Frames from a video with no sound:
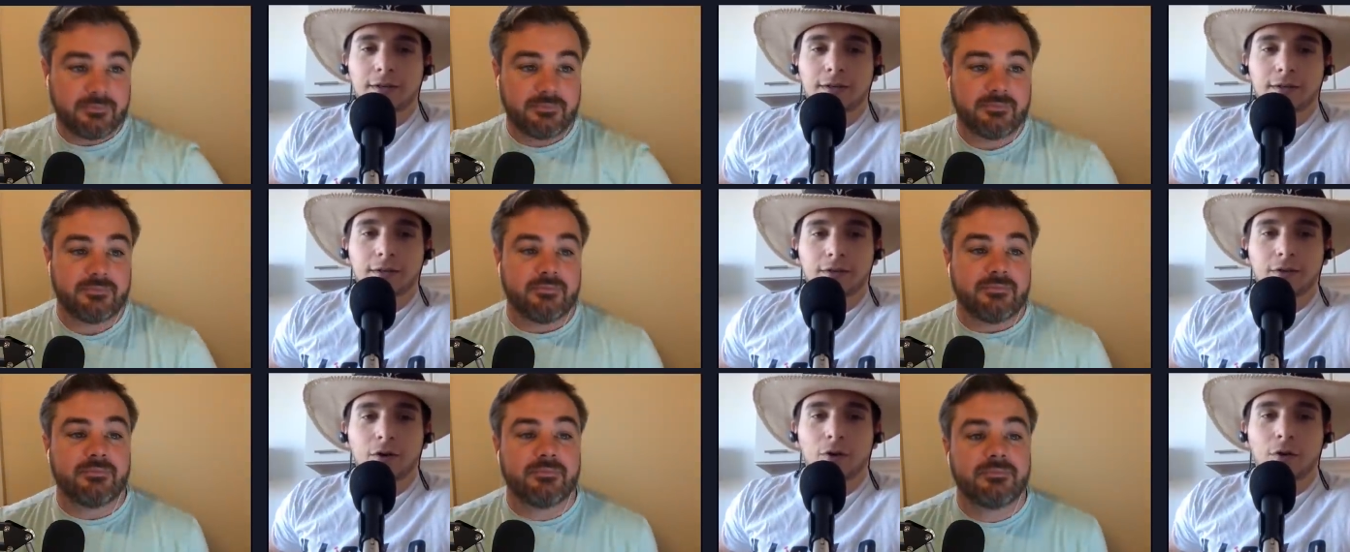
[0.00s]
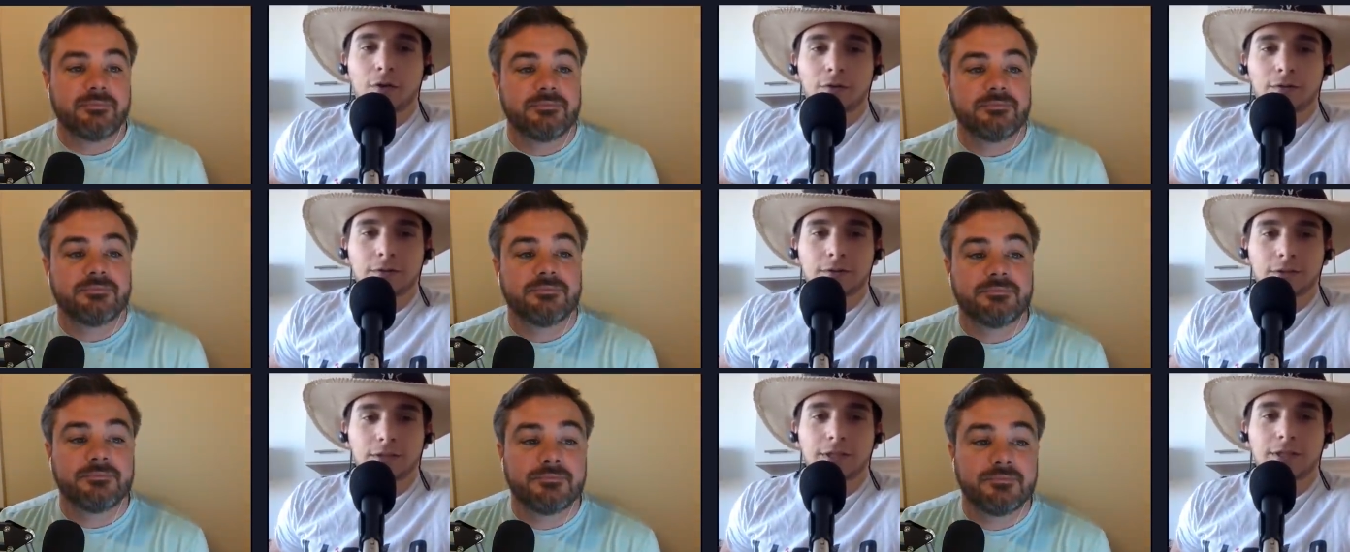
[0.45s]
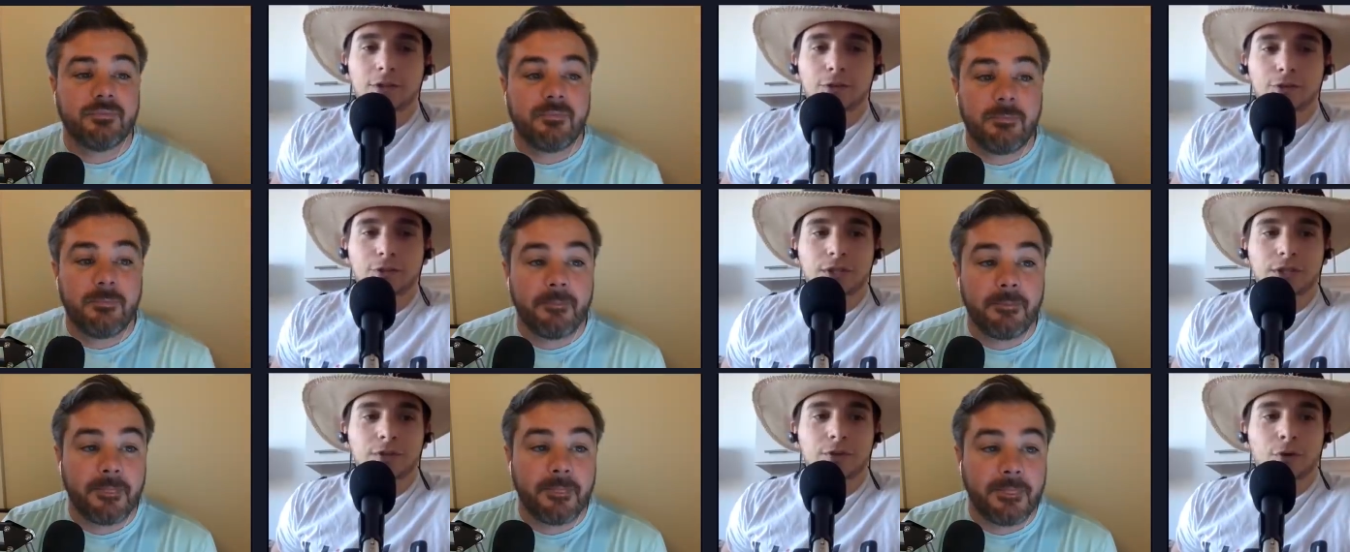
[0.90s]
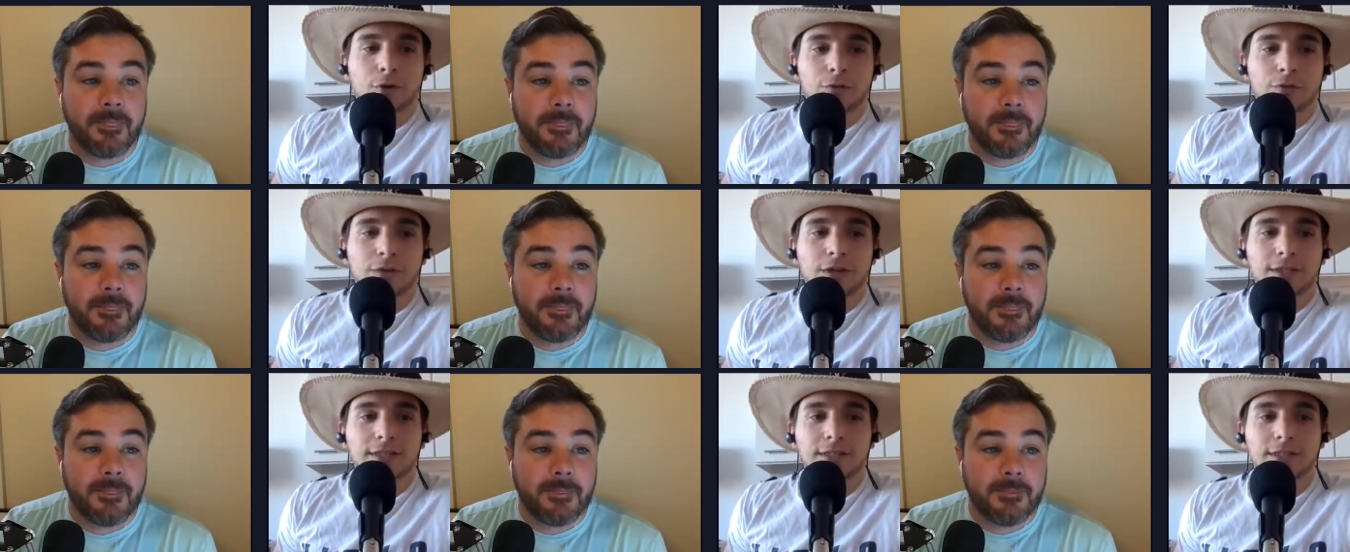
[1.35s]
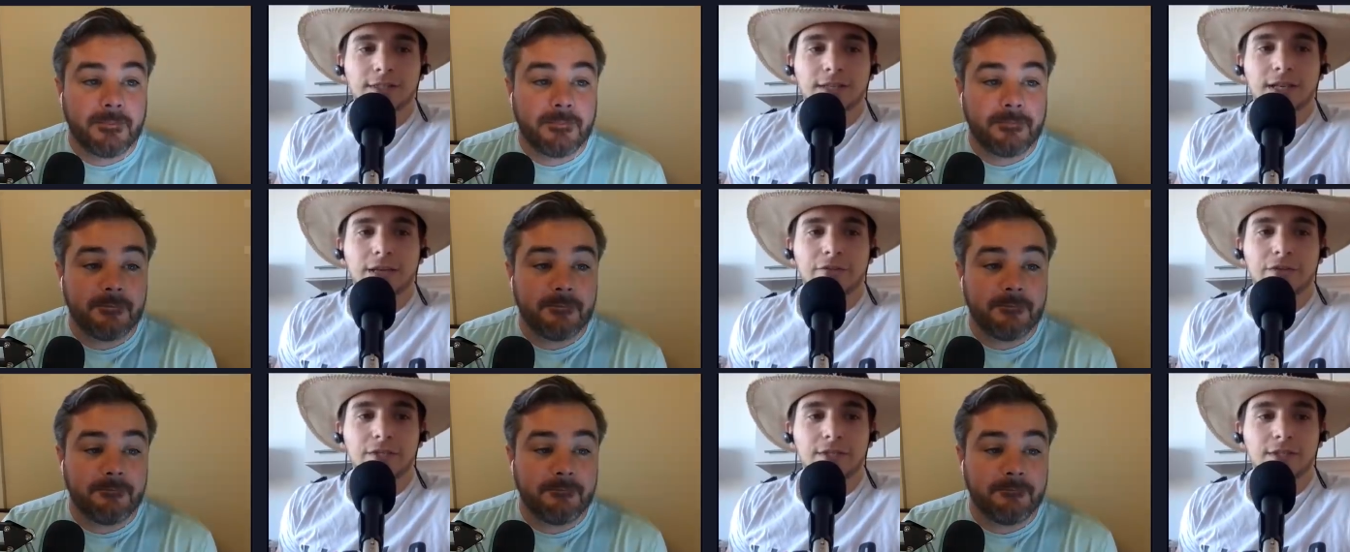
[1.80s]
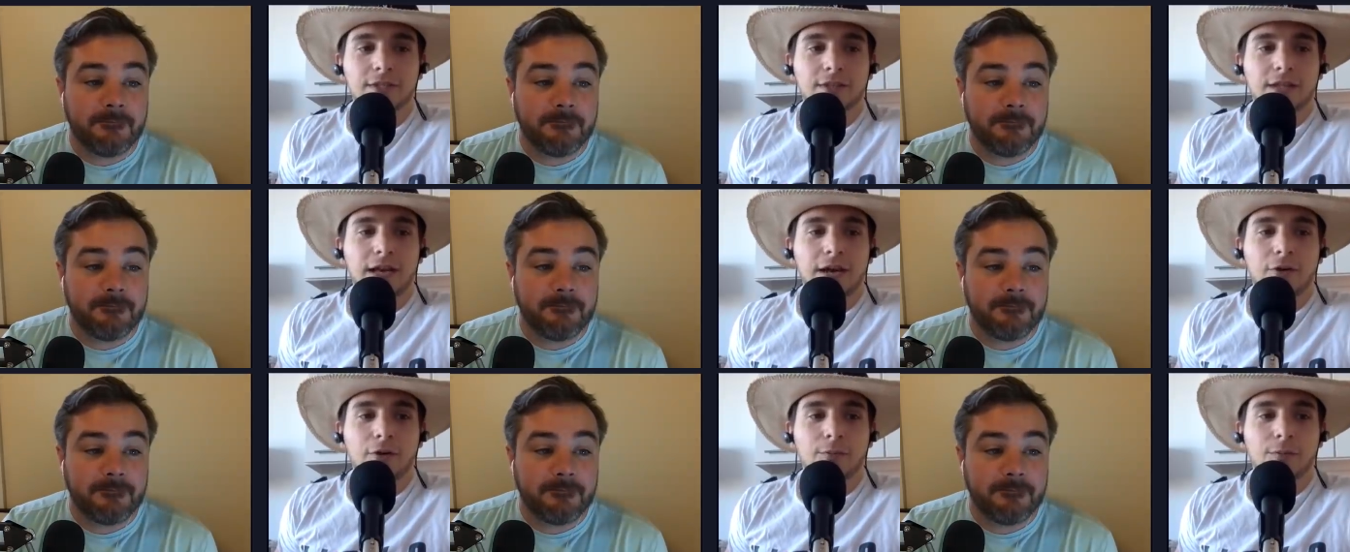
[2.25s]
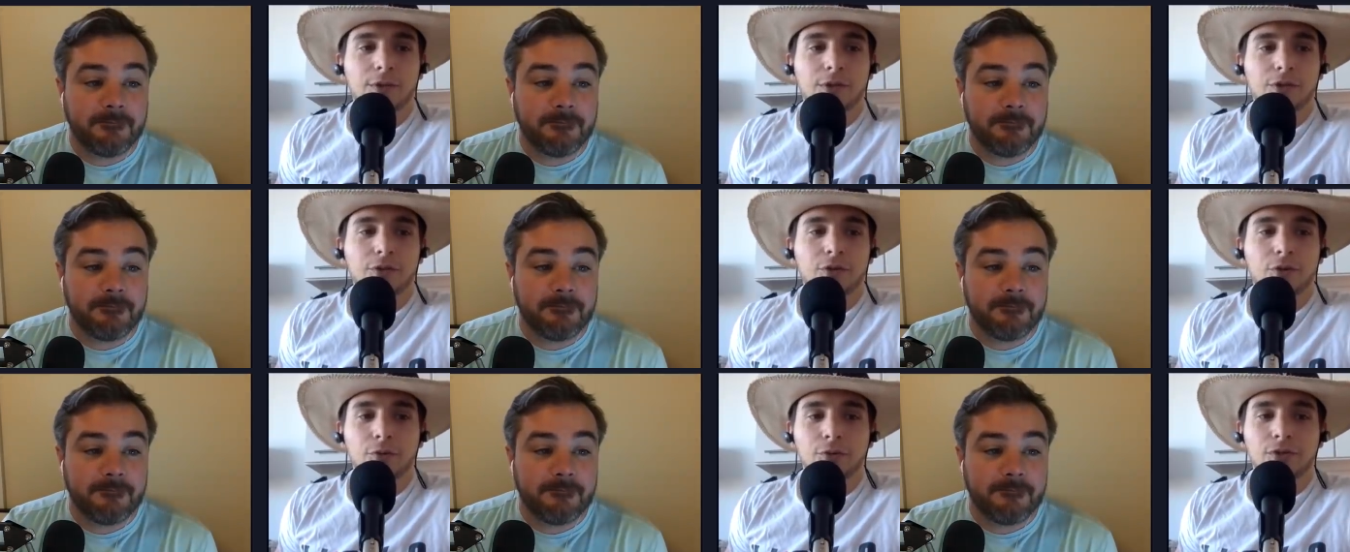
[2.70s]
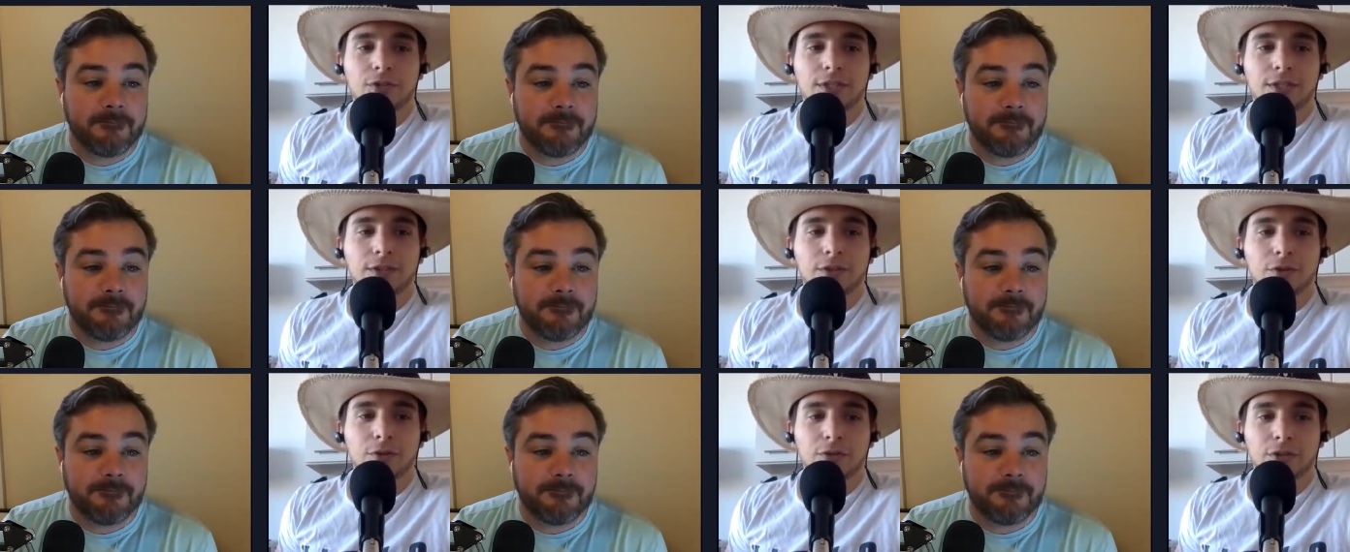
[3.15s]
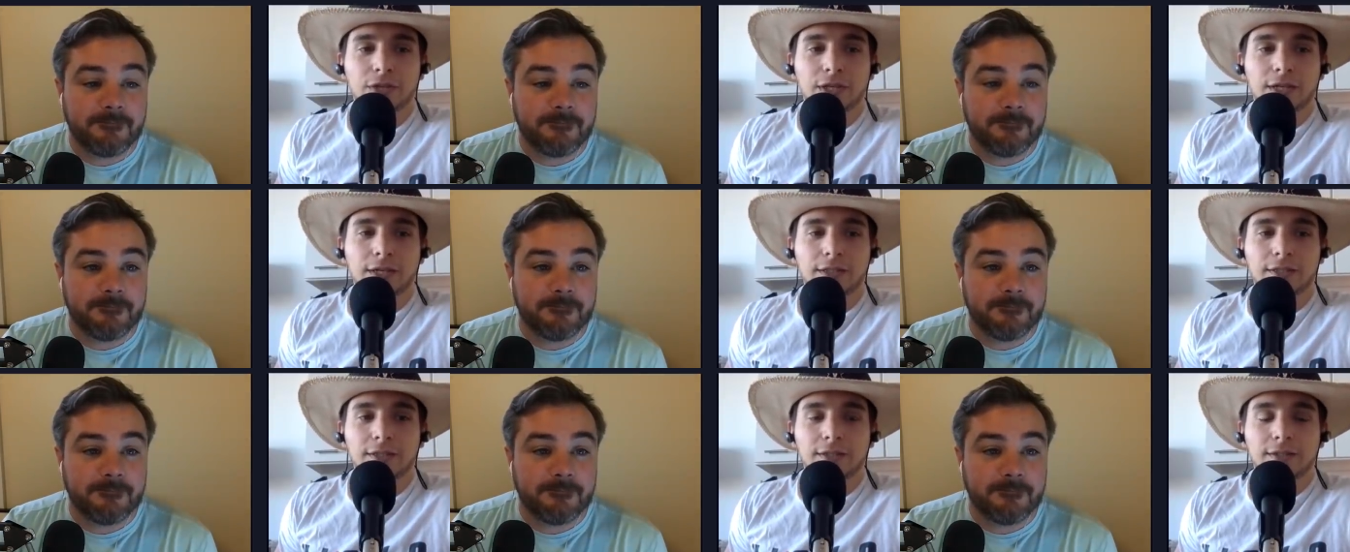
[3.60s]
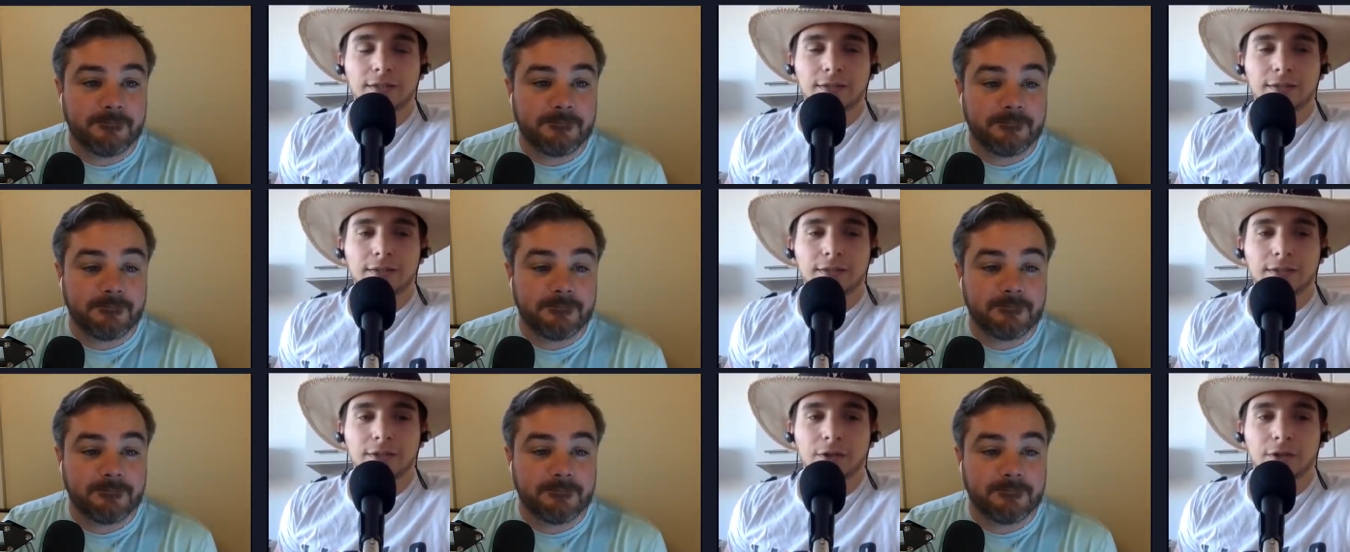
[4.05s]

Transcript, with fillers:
Speaker 1: I know, like you said, no offense to Davies and Lauer, but you don't see those guys,